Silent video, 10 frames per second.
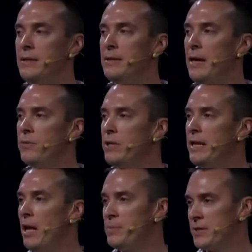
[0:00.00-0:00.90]
that really
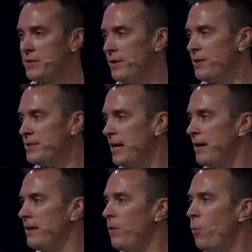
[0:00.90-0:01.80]
helps us
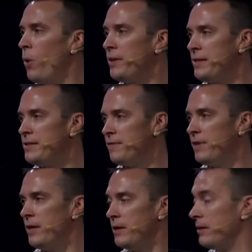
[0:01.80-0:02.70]
understand what this
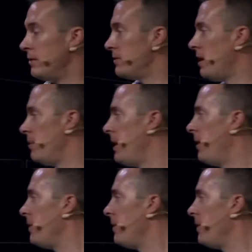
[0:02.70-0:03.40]
fear is all about.